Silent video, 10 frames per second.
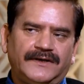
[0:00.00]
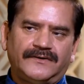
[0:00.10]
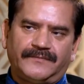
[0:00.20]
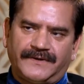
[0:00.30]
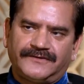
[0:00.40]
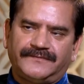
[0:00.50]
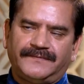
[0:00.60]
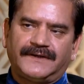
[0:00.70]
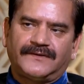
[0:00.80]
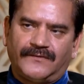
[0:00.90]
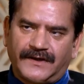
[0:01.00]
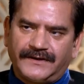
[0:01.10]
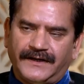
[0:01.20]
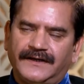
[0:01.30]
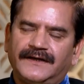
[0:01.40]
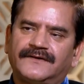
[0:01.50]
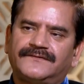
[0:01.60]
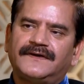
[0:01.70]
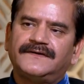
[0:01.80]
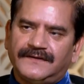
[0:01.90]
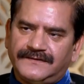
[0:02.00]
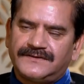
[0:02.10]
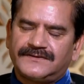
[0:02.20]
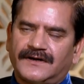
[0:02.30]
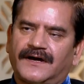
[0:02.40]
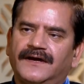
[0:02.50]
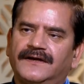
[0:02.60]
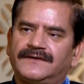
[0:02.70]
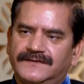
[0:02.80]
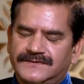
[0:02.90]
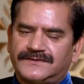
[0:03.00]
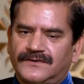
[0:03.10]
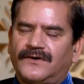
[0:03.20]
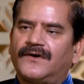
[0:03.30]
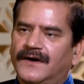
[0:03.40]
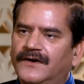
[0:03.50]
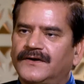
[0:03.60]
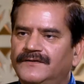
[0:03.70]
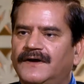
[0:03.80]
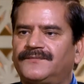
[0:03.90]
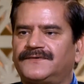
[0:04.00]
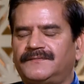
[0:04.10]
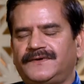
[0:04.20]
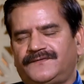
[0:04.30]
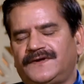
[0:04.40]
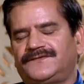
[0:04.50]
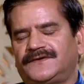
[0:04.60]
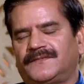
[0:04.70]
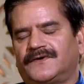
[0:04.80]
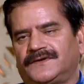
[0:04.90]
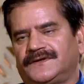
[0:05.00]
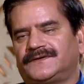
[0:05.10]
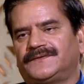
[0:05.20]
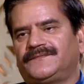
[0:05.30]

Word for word: Indo-Pacific, what India says, is it right, is it wrong, or you have some differences about it?